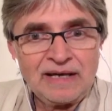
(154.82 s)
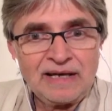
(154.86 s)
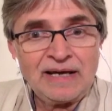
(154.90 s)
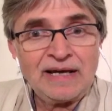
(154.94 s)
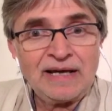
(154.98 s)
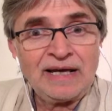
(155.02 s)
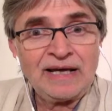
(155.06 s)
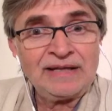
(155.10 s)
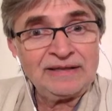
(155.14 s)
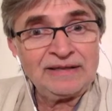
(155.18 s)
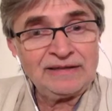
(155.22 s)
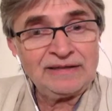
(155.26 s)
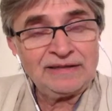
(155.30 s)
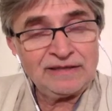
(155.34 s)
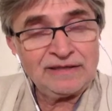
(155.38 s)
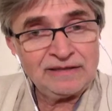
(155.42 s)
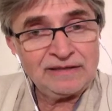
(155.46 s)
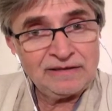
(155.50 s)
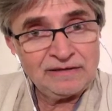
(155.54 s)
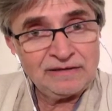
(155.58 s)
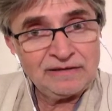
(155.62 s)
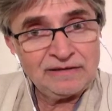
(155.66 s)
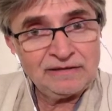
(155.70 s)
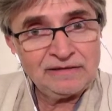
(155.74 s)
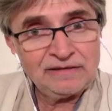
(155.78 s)
And
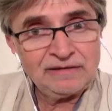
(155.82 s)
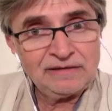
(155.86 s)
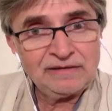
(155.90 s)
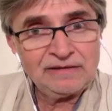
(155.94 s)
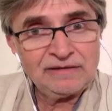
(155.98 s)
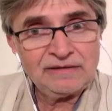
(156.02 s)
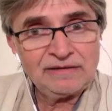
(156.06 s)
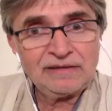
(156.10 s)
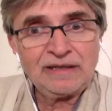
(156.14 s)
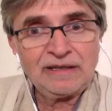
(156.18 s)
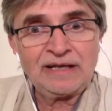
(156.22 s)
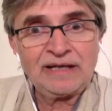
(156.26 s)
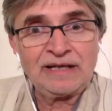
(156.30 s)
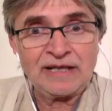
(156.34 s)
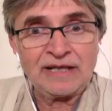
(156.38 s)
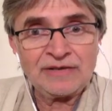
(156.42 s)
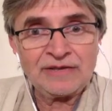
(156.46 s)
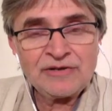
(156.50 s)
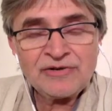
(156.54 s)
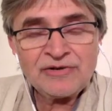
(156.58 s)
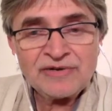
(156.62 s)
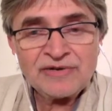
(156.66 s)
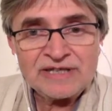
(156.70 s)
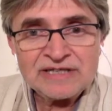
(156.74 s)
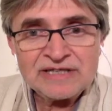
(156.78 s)

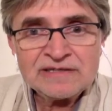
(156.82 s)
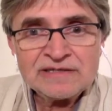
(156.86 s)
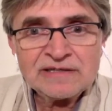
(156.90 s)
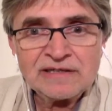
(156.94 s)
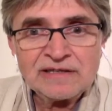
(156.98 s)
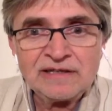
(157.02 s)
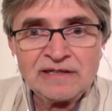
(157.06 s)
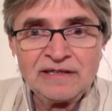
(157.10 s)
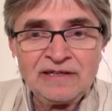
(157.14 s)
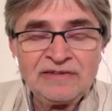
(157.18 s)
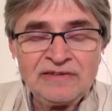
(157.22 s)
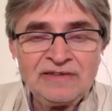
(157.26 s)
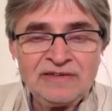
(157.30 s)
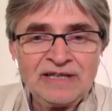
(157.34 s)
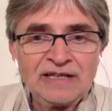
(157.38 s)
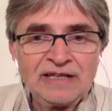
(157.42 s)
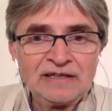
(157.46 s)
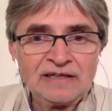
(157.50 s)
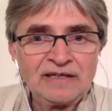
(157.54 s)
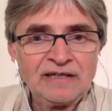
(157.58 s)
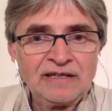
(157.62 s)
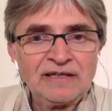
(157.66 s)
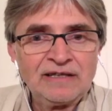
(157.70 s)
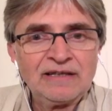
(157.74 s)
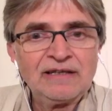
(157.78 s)
another risk is
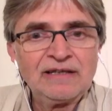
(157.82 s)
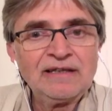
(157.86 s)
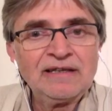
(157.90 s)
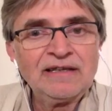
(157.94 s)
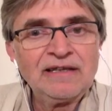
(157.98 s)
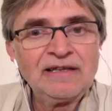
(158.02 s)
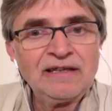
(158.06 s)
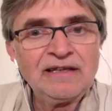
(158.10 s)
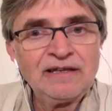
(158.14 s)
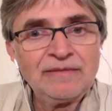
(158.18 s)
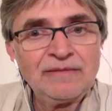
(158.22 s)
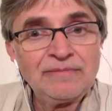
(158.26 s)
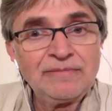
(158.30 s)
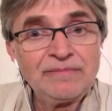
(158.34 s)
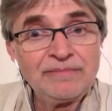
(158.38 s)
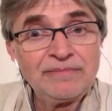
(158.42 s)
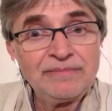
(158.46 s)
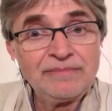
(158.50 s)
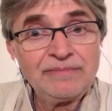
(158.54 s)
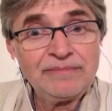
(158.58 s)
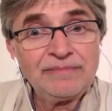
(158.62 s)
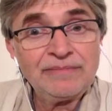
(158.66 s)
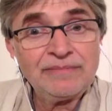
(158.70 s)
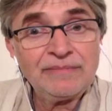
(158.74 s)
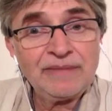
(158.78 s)
that
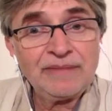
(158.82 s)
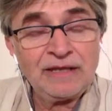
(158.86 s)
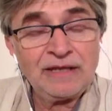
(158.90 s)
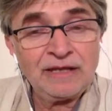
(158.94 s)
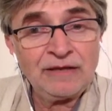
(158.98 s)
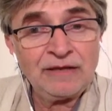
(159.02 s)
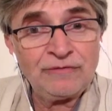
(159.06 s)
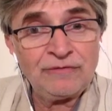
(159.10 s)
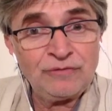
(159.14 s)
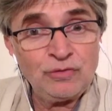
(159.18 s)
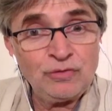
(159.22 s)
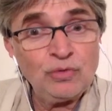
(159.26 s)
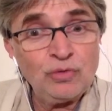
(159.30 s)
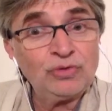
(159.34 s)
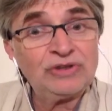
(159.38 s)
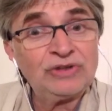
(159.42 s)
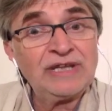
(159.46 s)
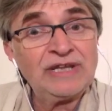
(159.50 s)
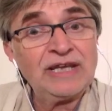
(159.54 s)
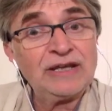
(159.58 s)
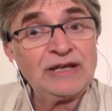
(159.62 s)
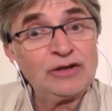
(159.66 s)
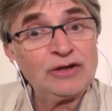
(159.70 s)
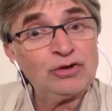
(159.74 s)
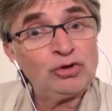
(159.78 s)
if you
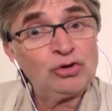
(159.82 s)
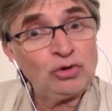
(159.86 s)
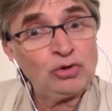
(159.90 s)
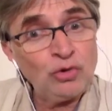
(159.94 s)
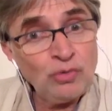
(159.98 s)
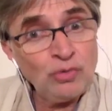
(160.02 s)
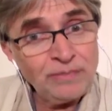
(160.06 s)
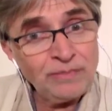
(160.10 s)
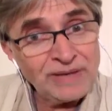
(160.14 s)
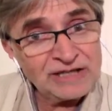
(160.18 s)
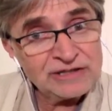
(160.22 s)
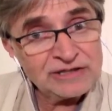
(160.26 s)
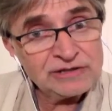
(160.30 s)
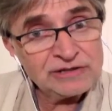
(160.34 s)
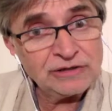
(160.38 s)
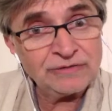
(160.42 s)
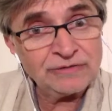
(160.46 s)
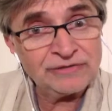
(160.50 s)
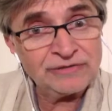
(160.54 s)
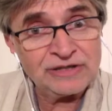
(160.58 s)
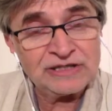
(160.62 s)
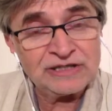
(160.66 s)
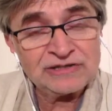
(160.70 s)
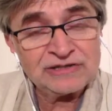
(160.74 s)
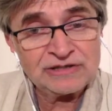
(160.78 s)
take too much
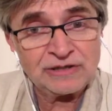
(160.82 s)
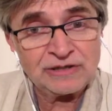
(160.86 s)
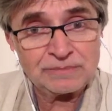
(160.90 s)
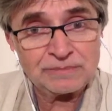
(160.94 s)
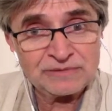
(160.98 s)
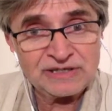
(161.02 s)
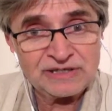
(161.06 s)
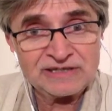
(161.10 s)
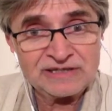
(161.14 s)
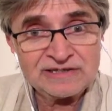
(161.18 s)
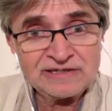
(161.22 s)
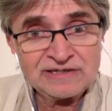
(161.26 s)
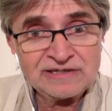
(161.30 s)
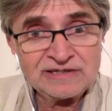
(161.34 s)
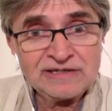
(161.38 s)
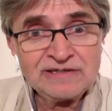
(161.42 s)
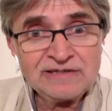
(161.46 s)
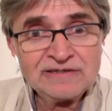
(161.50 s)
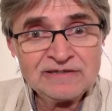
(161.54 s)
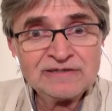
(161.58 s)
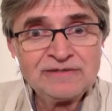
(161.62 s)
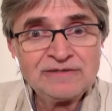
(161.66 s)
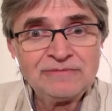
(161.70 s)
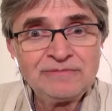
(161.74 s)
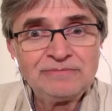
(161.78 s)
of these
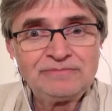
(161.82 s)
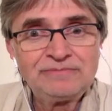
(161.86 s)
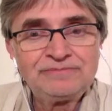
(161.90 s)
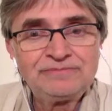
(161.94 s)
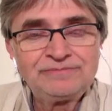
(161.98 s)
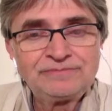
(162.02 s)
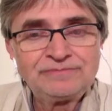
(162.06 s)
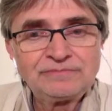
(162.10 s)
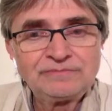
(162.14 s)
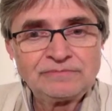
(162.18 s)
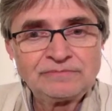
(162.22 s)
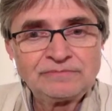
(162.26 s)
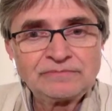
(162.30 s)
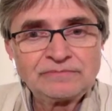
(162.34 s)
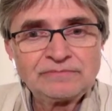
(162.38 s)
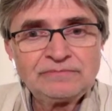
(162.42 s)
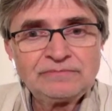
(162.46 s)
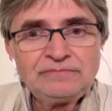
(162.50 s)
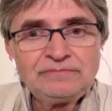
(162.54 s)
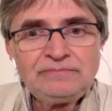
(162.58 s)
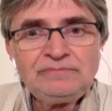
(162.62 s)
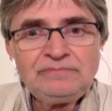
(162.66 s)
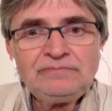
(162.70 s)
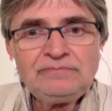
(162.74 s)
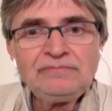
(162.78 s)
substances,
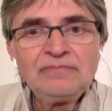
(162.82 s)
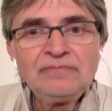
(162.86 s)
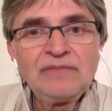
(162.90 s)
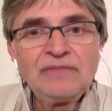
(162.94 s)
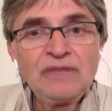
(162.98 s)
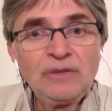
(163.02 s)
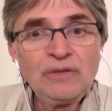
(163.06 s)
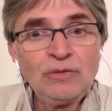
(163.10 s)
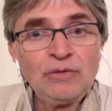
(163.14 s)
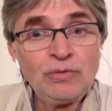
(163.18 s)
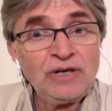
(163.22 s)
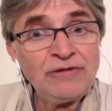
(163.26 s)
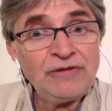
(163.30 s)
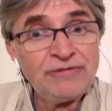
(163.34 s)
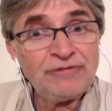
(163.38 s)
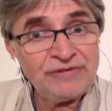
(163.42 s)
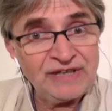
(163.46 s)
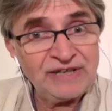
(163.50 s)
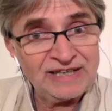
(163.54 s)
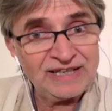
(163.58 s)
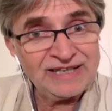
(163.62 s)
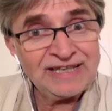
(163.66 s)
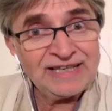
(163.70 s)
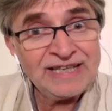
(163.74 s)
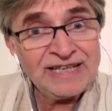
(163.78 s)
you will
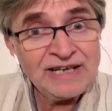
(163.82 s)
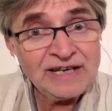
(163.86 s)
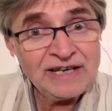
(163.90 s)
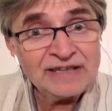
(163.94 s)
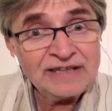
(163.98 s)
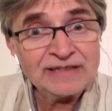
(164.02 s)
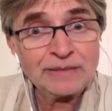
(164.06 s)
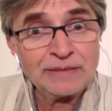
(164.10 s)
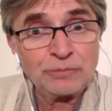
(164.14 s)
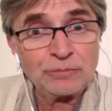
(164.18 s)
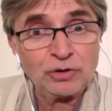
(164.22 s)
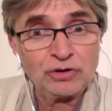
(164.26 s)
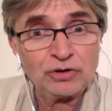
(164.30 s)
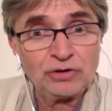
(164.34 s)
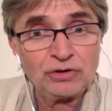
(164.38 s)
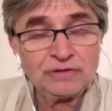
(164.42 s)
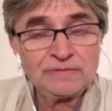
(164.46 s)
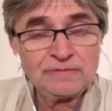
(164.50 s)
feel irritable,